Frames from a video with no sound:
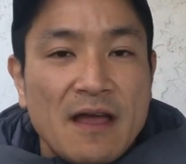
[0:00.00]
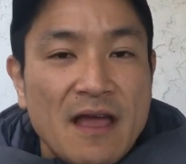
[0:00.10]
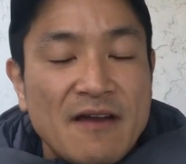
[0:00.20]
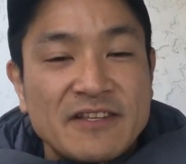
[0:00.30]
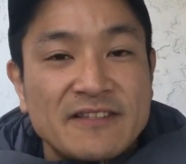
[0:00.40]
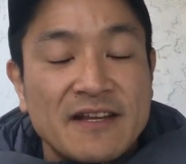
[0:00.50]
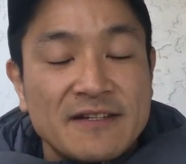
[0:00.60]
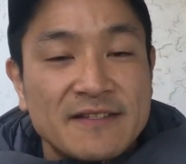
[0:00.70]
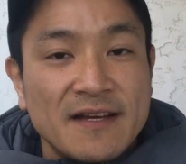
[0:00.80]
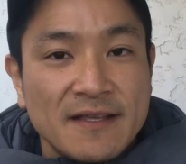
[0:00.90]
I've just turned
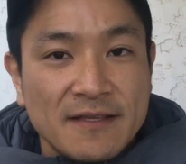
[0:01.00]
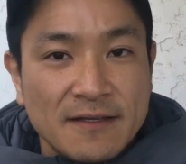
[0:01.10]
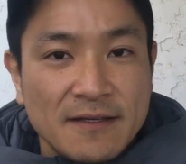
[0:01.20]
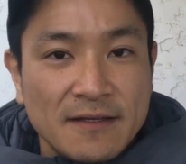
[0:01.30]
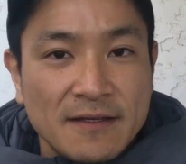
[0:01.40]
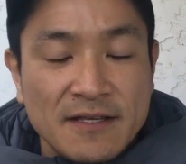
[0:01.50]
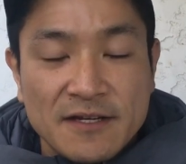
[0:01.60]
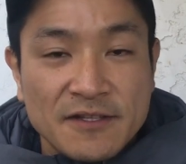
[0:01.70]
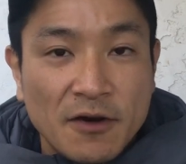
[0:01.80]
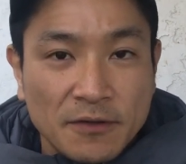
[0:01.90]
30
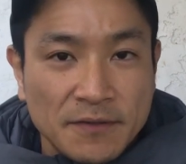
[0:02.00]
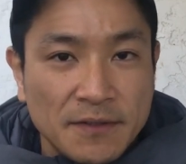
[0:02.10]
years old,